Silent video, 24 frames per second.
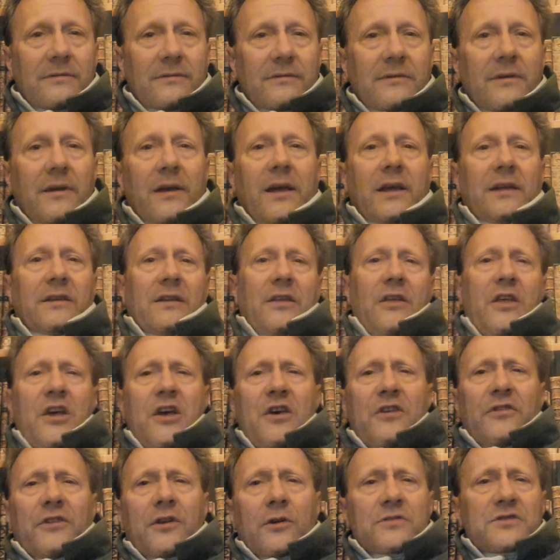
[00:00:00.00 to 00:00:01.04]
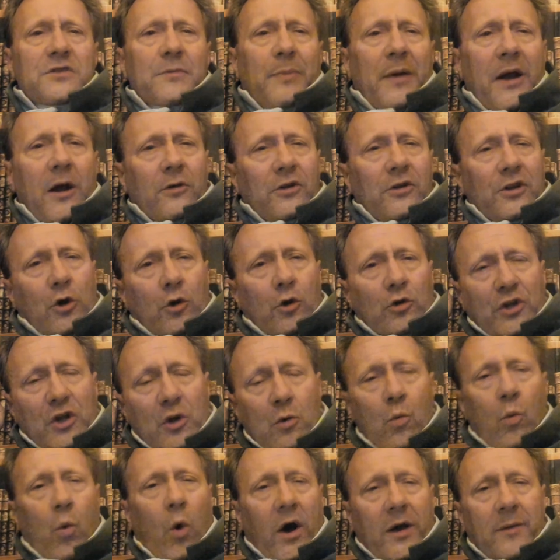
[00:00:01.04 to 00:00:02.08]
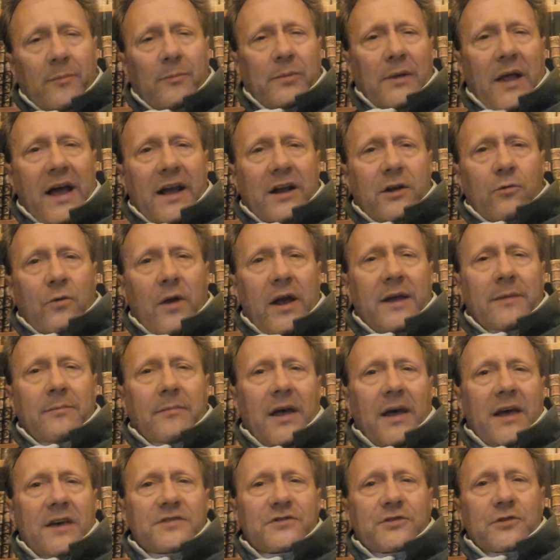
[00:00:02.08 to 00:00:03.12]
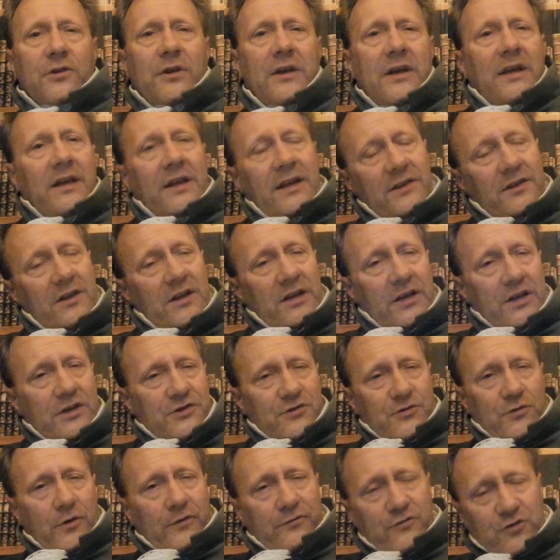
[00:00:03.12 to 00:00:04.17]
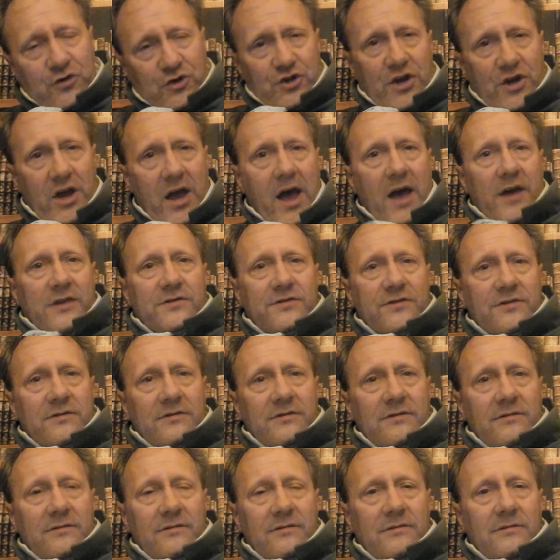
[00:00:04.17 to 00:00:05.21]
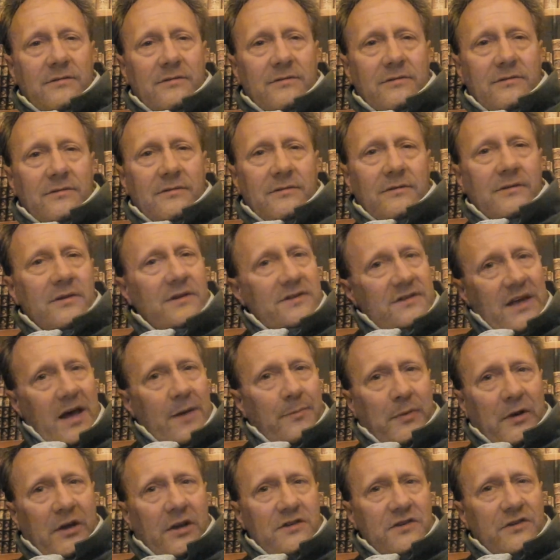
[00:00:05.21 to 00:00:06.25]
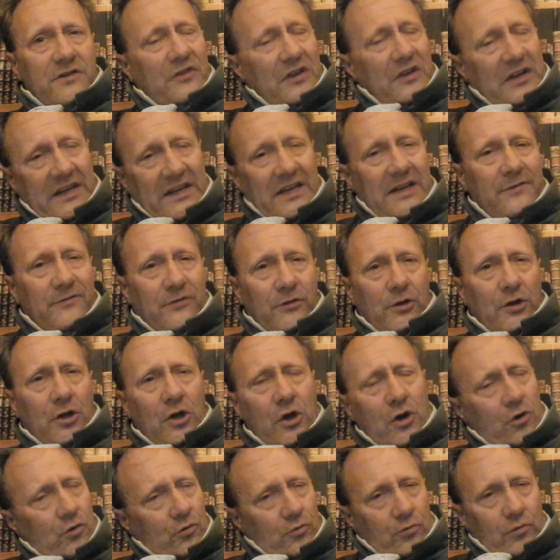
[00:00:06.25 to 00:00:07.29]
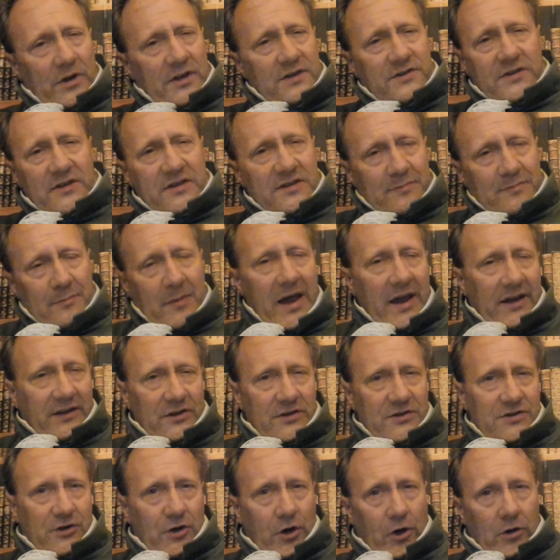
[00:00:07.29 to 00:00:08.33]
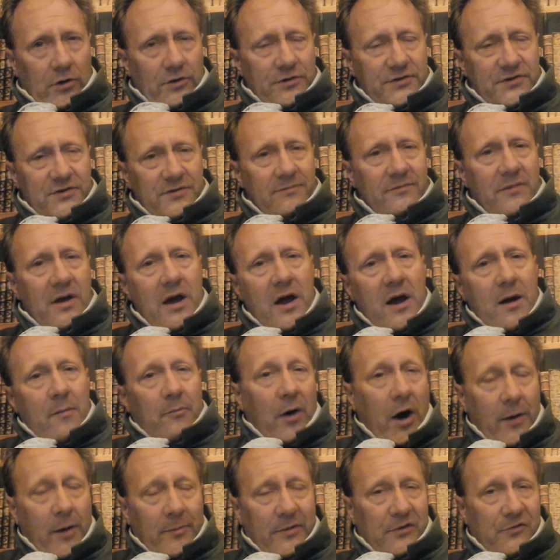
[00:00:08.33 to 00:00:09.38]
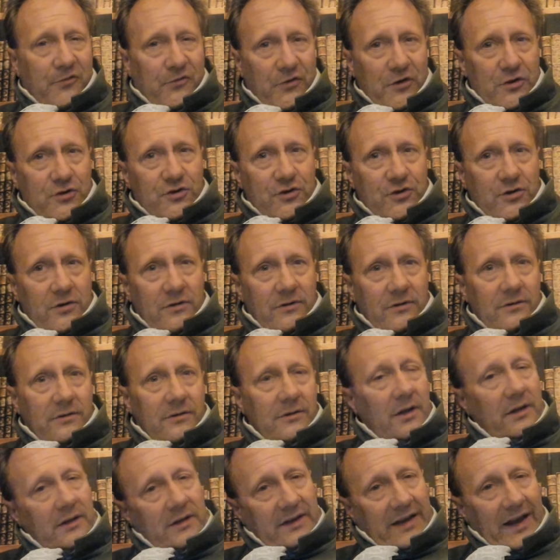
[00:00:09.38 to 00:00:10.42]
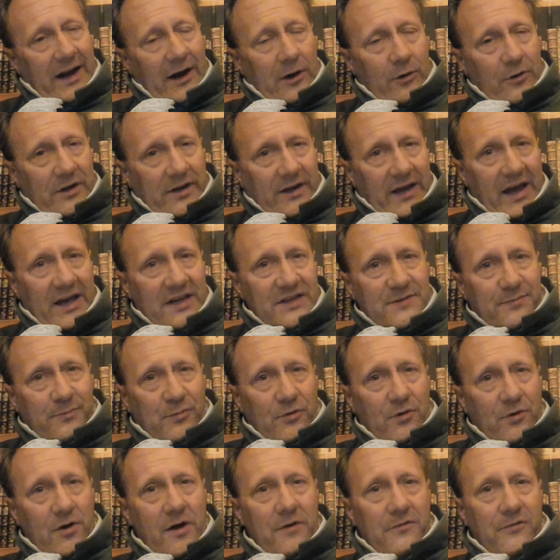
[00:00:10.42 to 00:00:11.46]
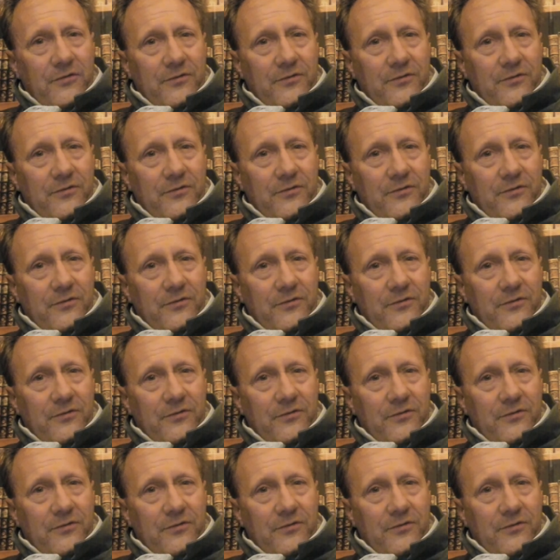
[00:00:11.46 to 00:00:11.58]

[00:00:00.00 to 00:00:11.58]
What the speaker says: And there was apparently only one black grandmaster in the history of chess. Is that because of the evil, racist Magnus Carlsen, Bobby Fischer, and Garry Kasparov?